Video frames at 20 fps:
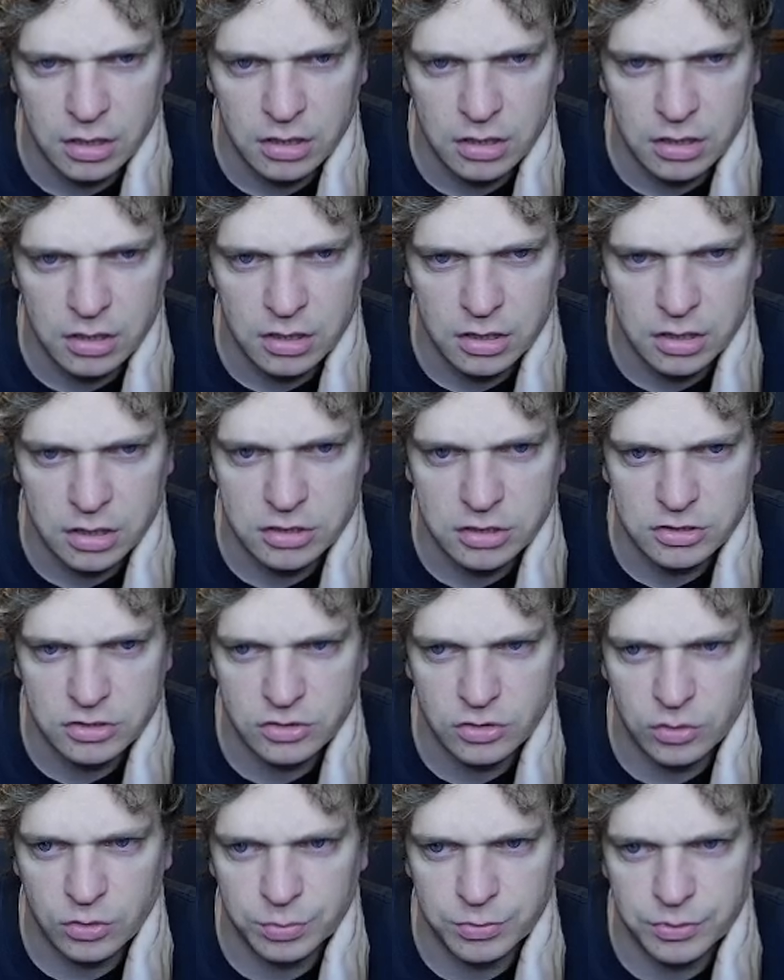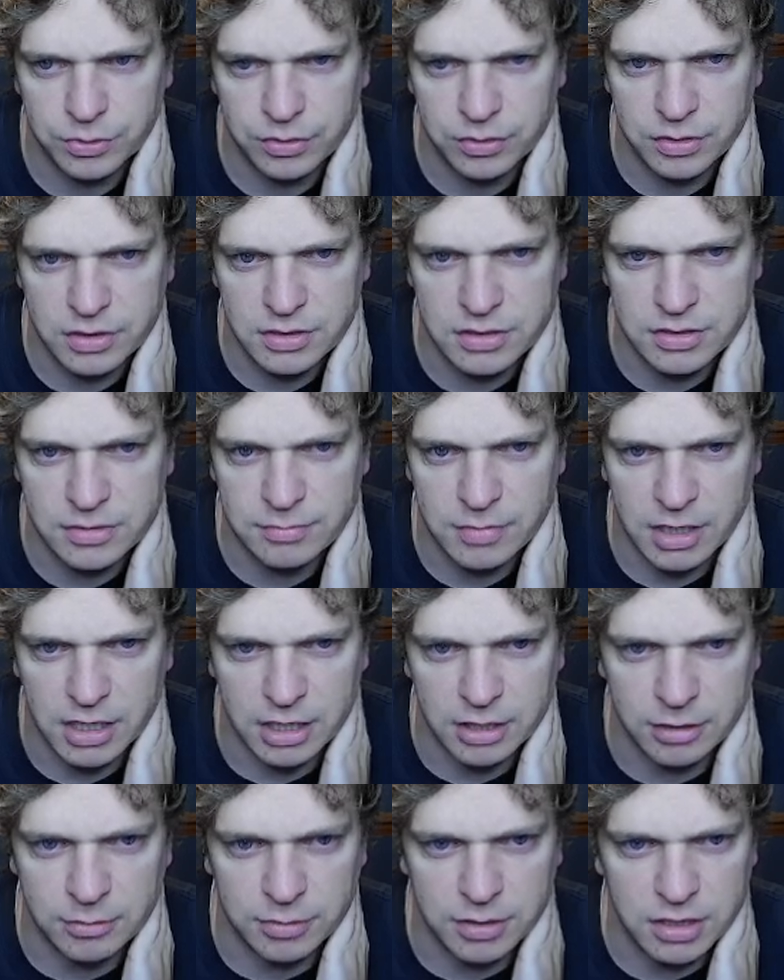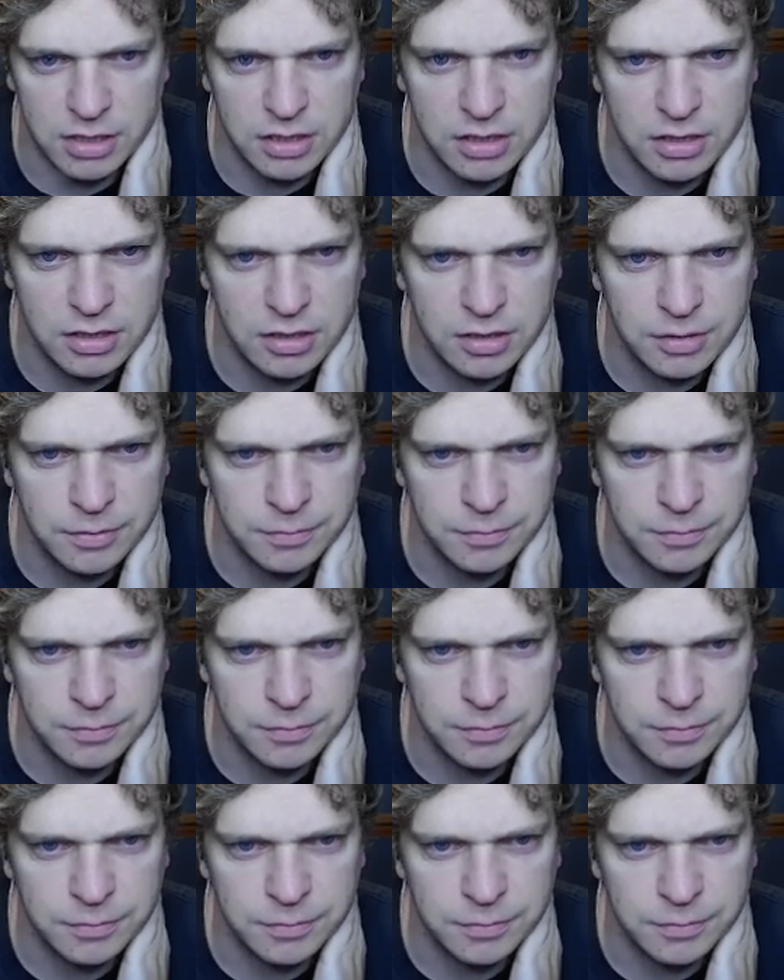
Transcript: Aegis Sculptor is maybe.